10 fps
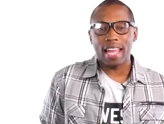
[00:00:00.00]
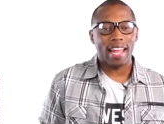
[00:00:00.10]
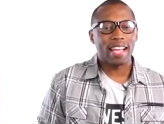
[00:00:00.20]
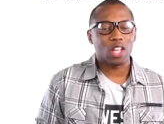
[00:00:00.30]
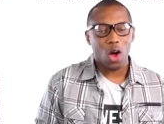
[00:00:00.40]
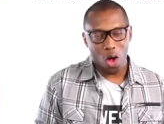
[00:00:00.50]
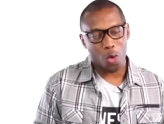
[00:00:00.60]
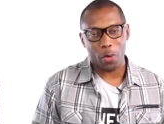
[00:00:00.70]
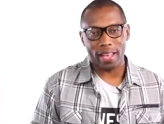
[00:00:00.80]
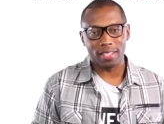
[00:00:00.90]
and as
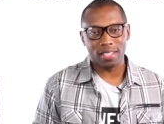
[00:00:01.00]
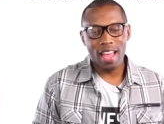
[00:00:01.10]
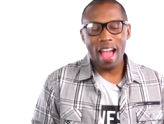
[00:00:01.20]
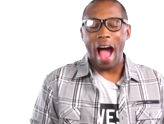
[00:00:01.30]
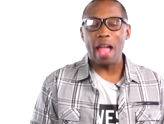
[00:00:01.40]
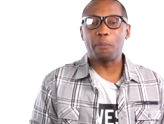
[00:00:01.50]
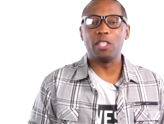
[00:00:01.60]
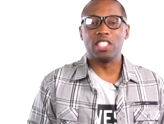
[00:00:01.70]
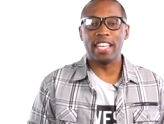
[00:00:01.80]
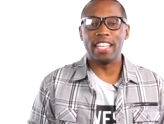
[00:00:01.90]
always, I
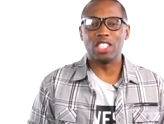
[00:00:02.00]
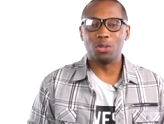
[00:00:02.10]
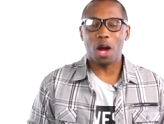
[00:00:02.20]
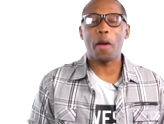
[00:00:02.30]
appreciate you.